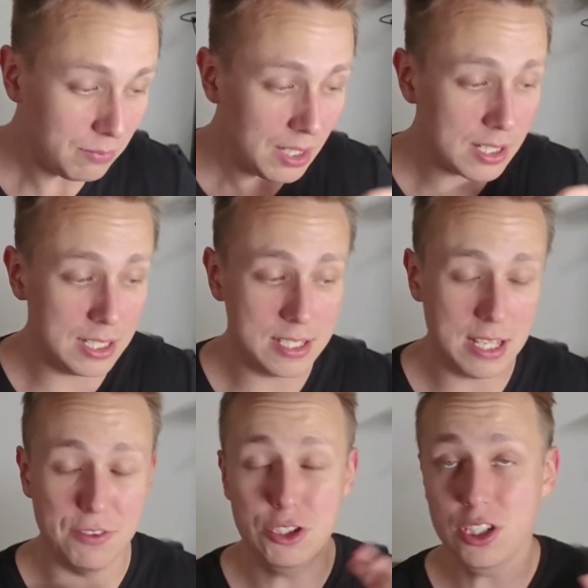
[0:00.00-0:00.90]
Because
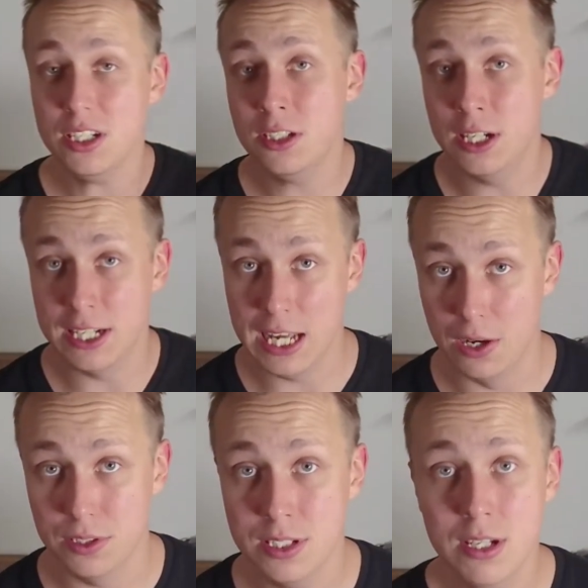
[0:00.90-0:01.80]
if you're just starting
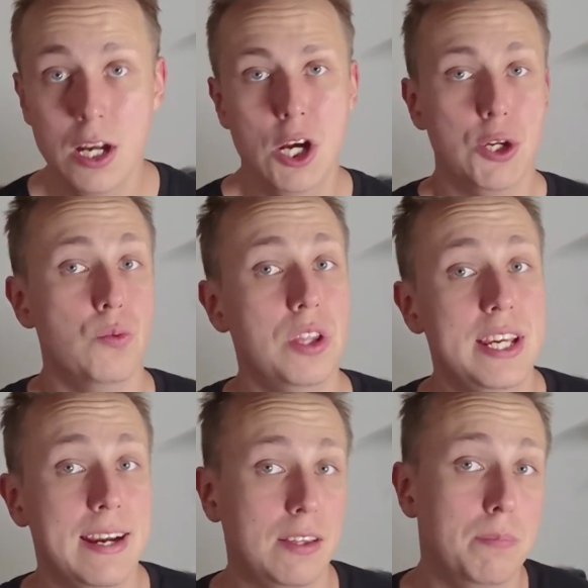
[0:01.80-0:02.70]
out, you really
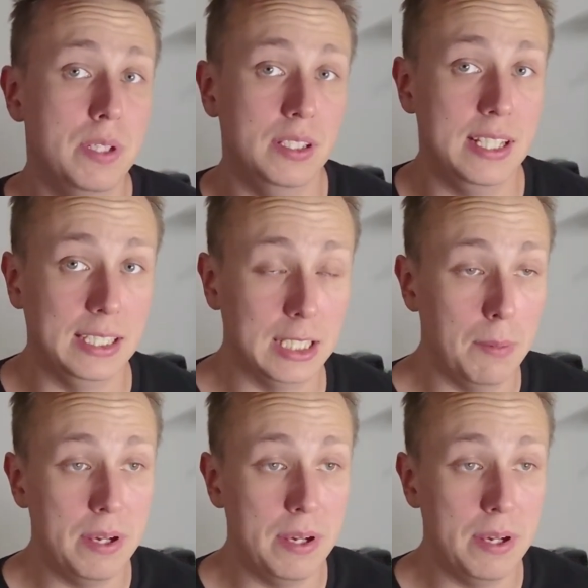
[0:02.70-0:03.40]
have to build things up.